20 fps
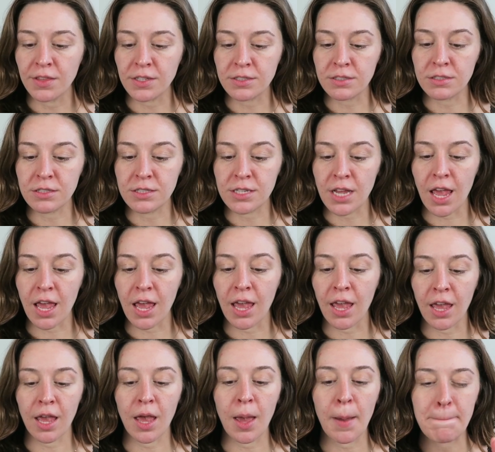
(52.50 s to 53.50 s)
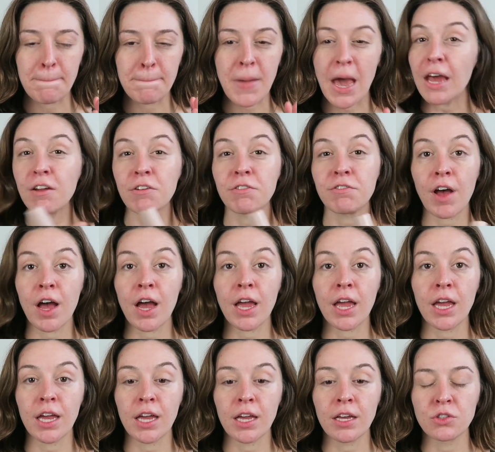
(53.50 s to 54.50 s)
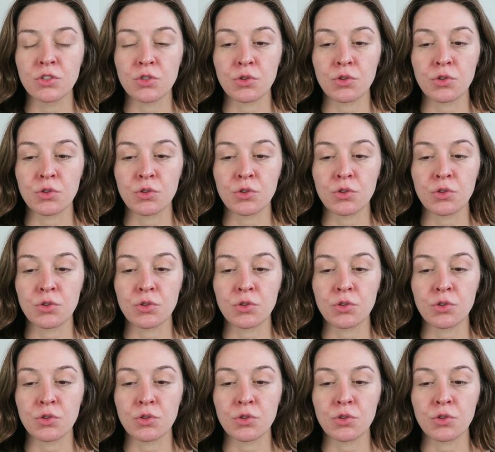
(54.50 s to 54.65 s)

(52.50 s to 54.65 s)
This is a mattifying,